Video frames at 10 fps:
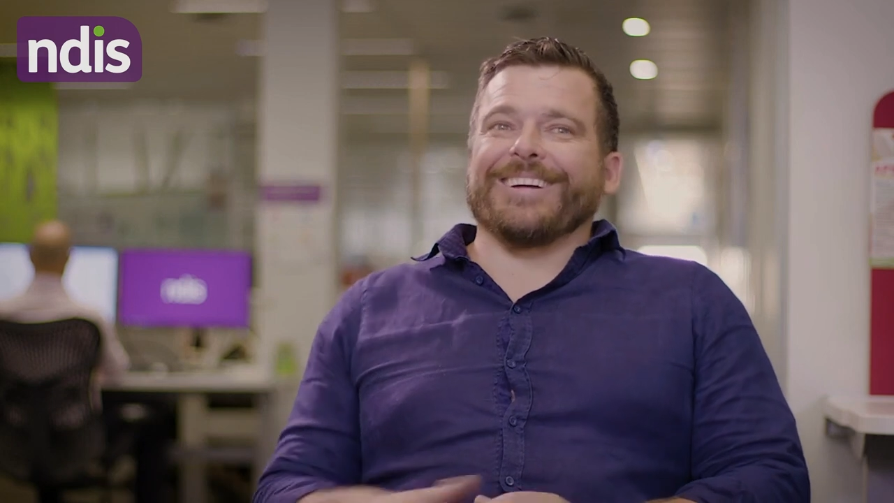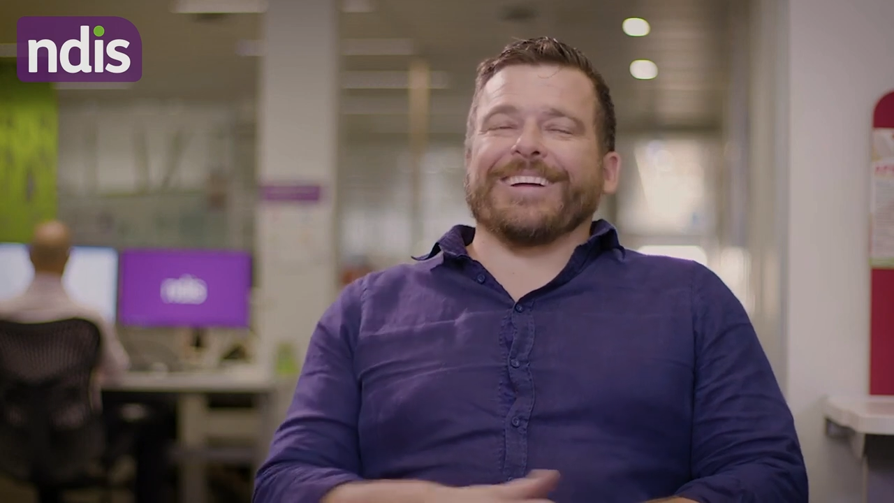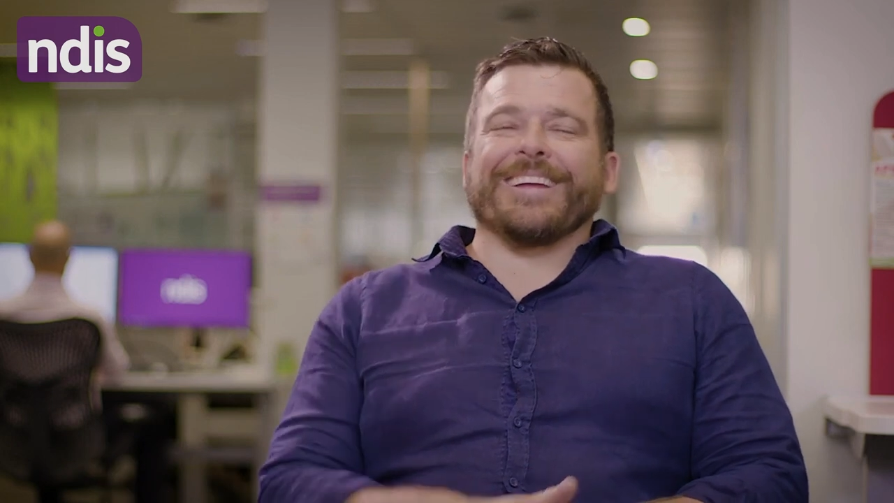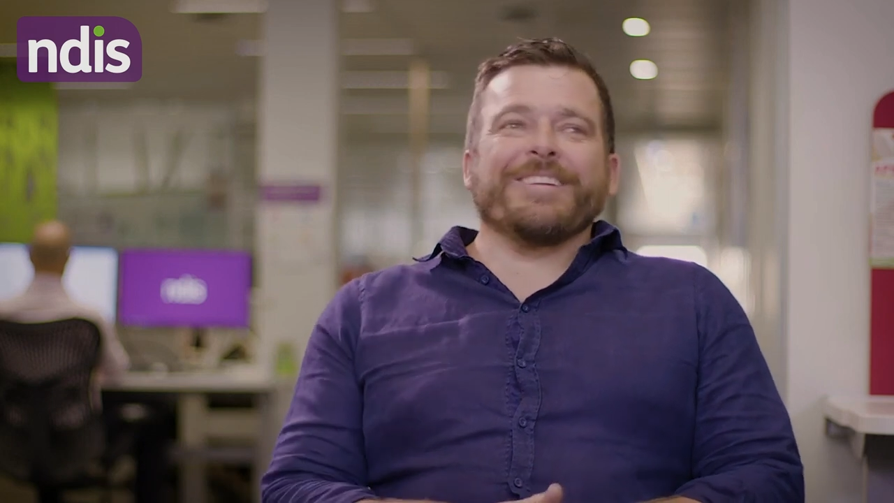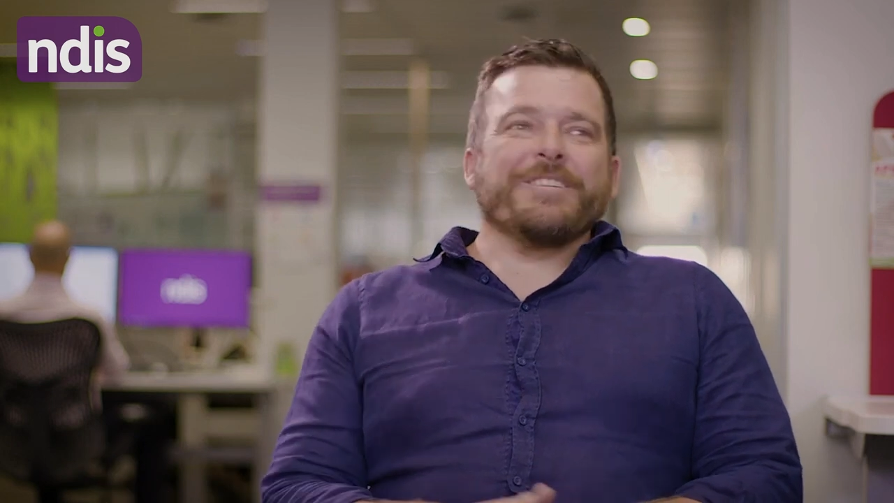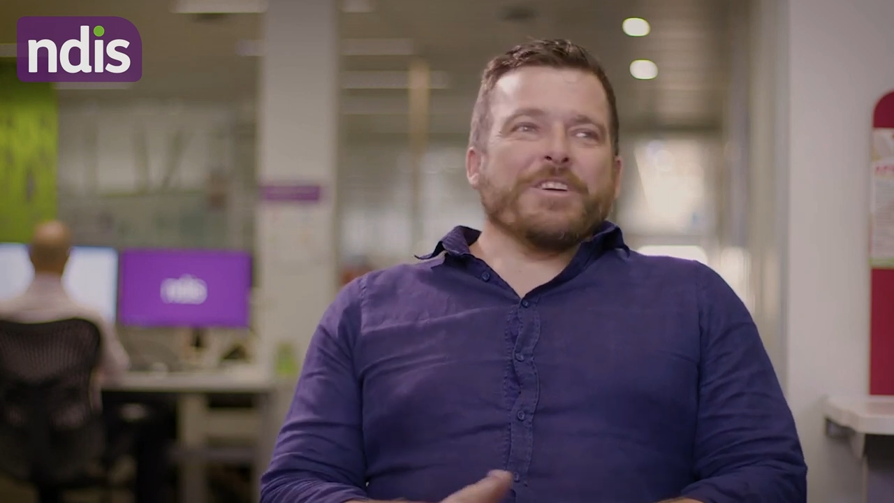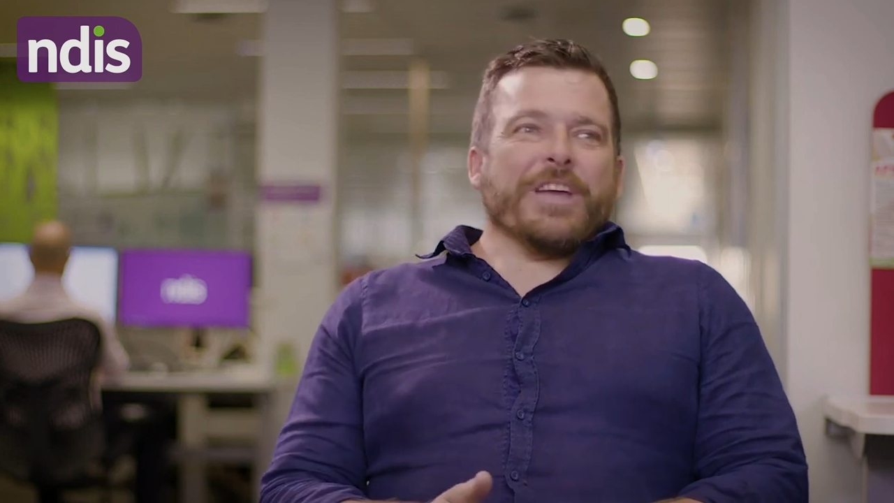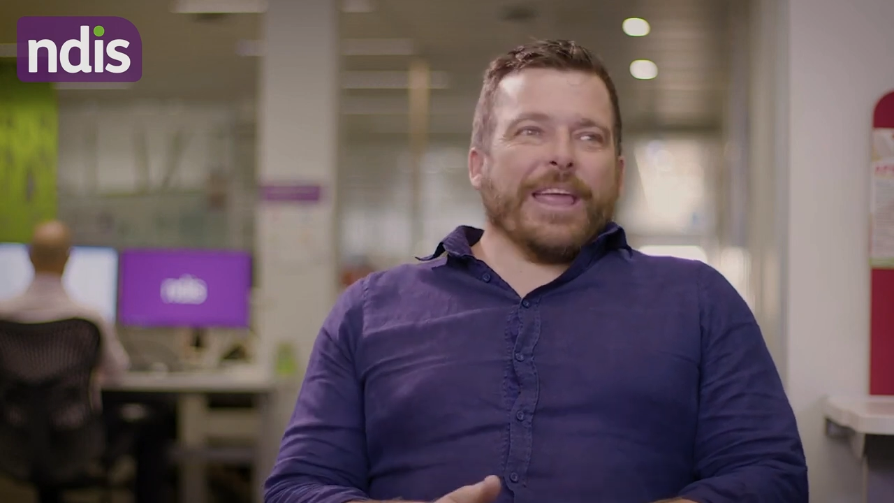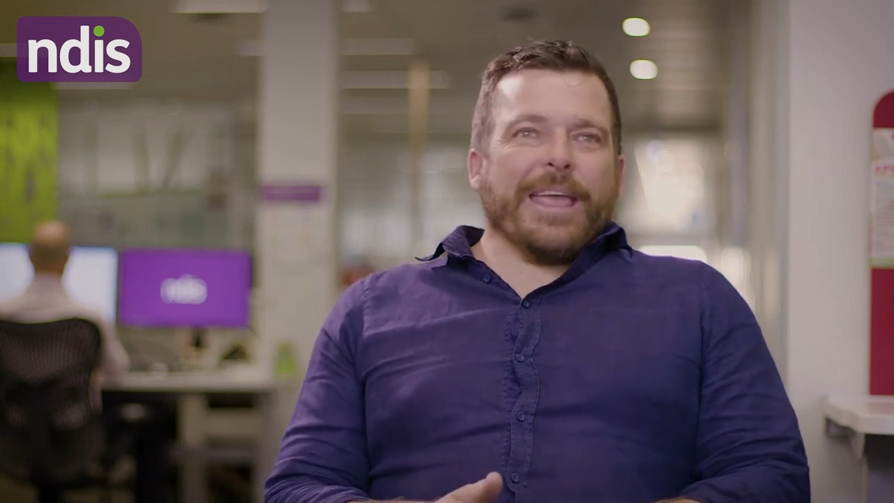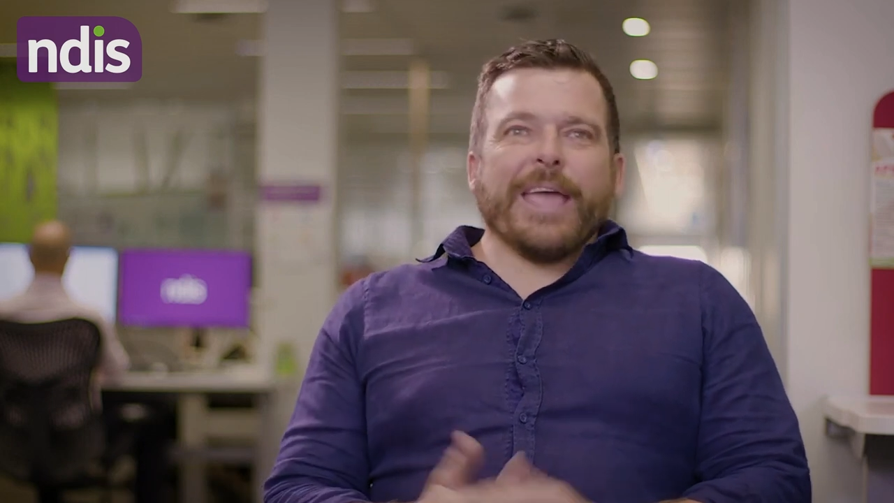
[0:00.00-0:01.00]
I
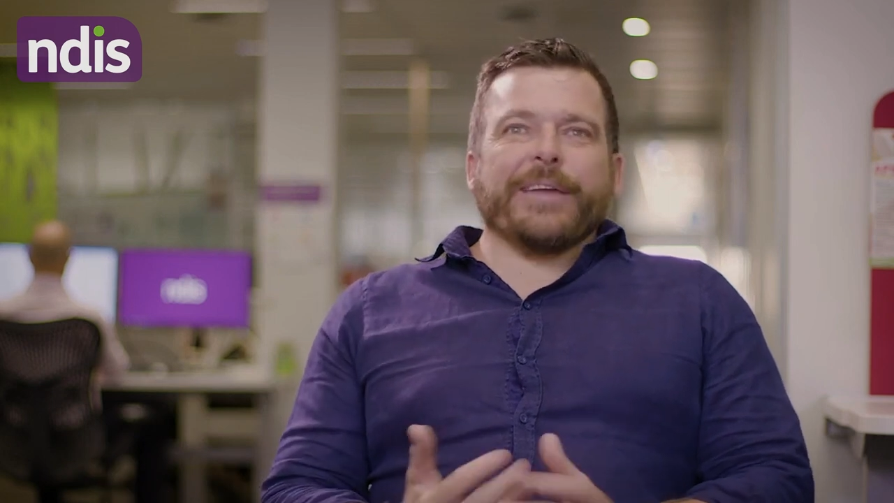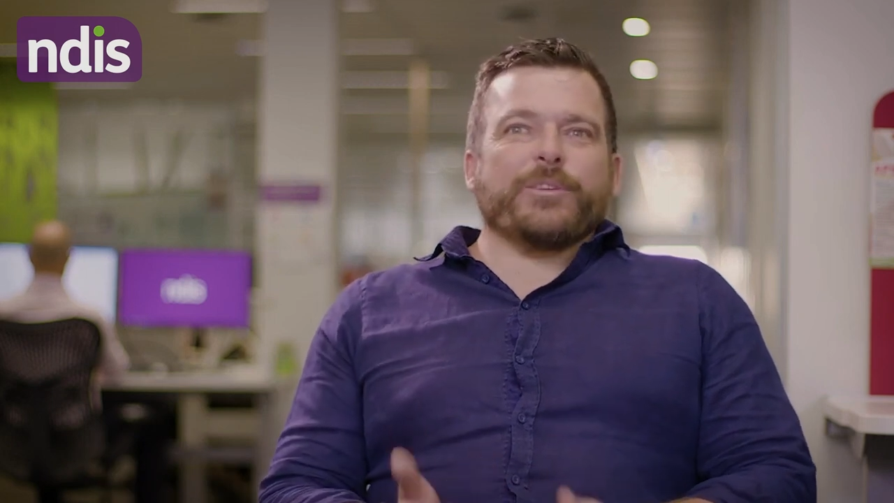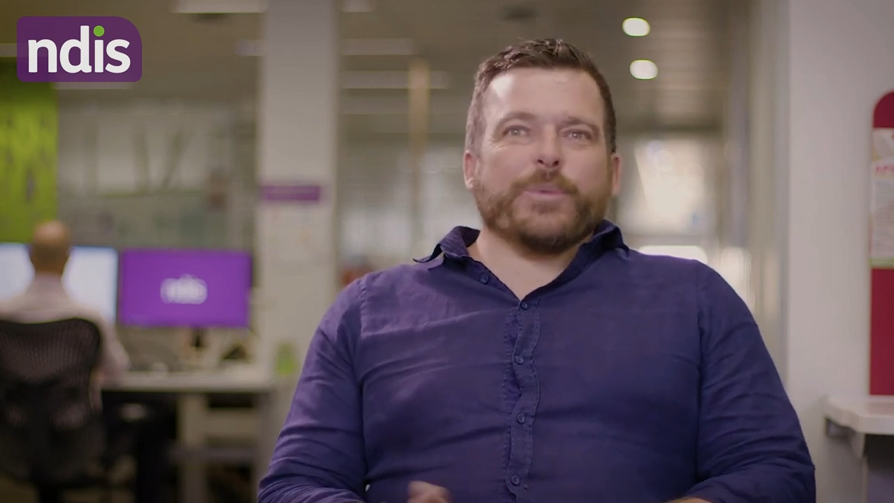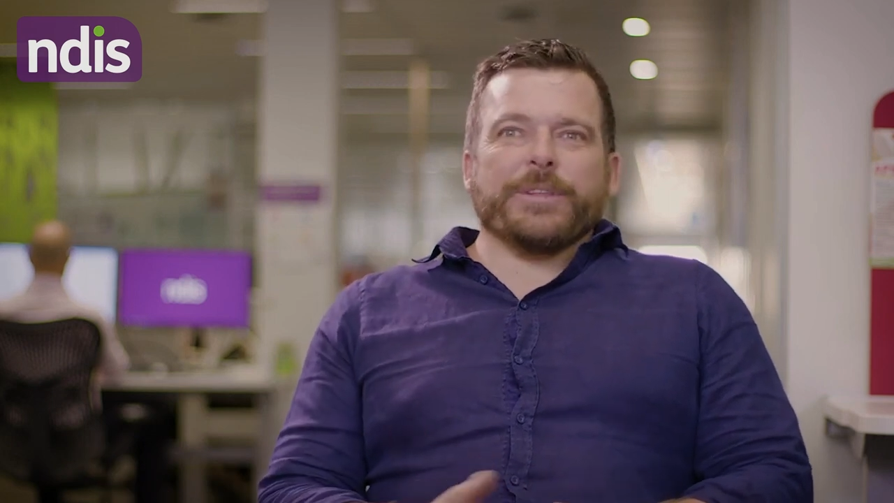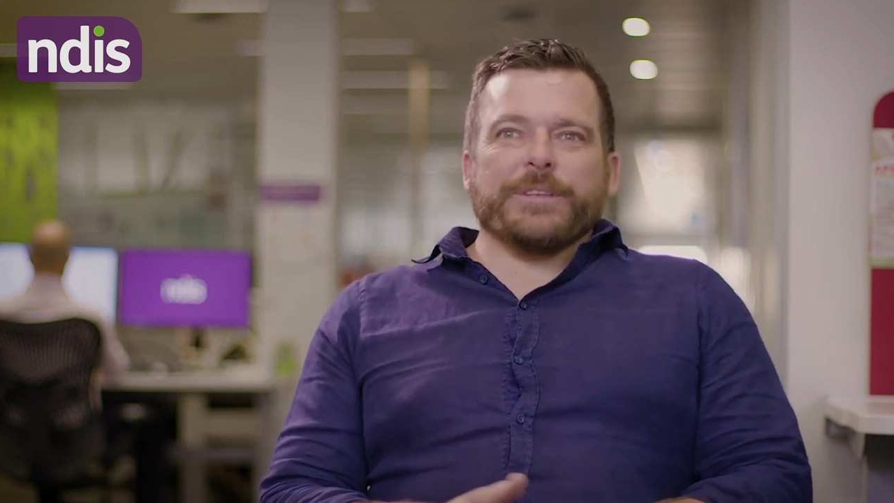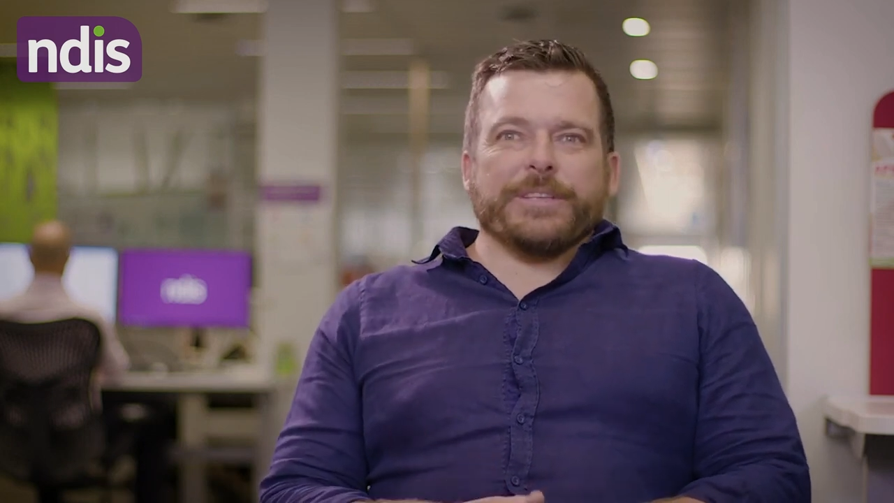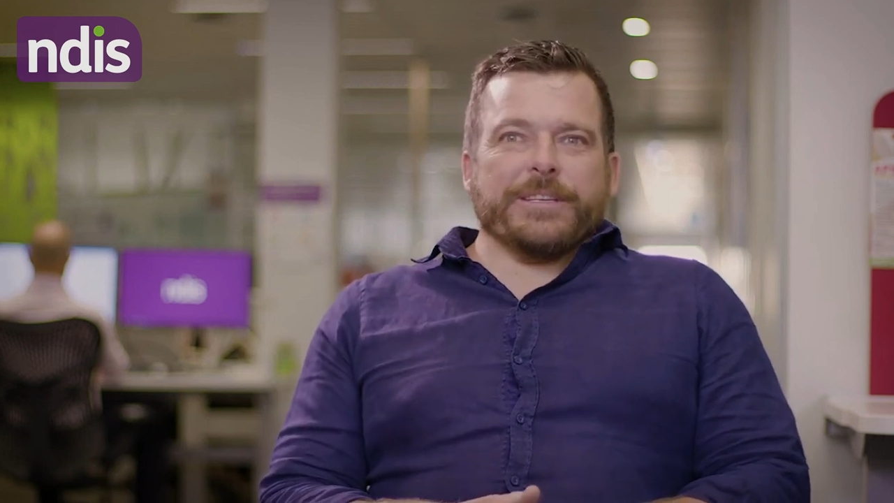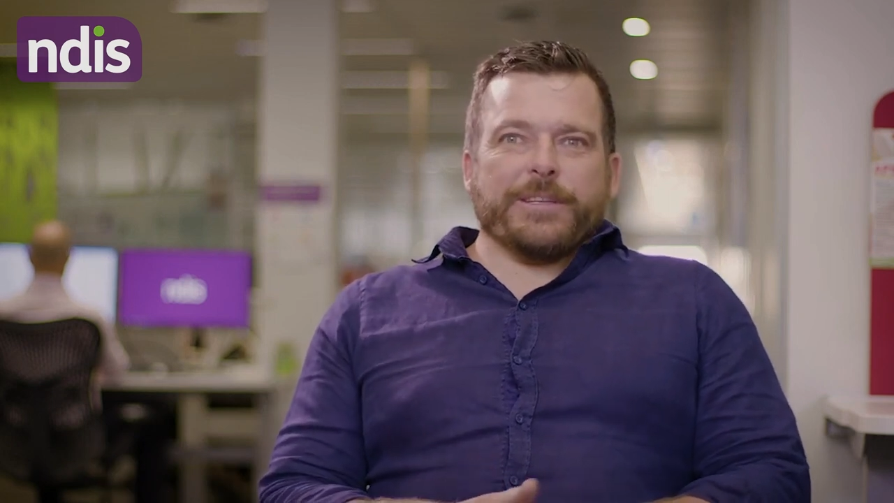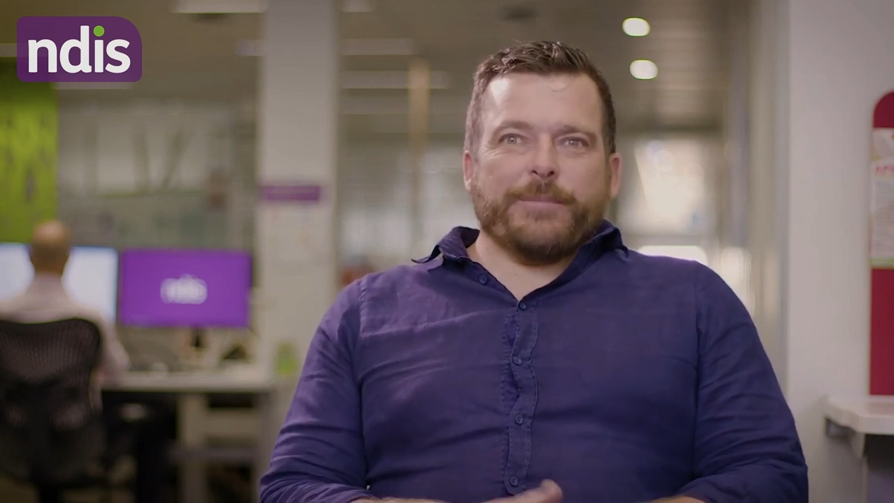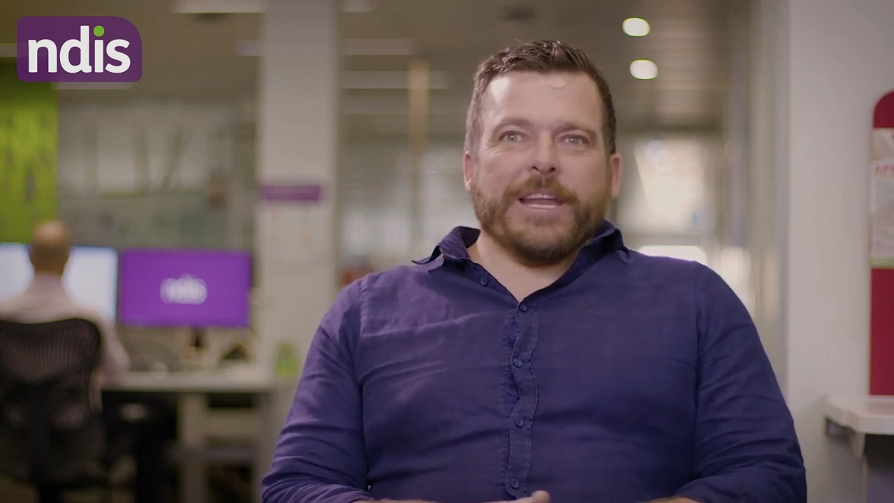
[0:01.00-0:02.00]
engaged with the system,